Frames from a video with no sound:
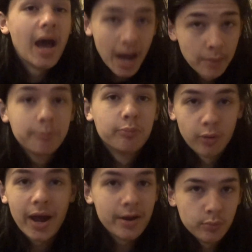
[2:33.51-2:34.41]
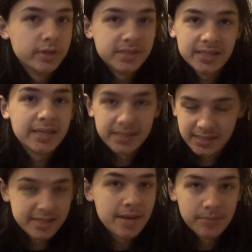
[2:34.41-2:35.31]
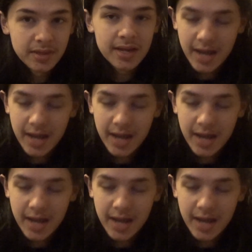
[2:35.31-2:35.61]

I probably would say the same thing.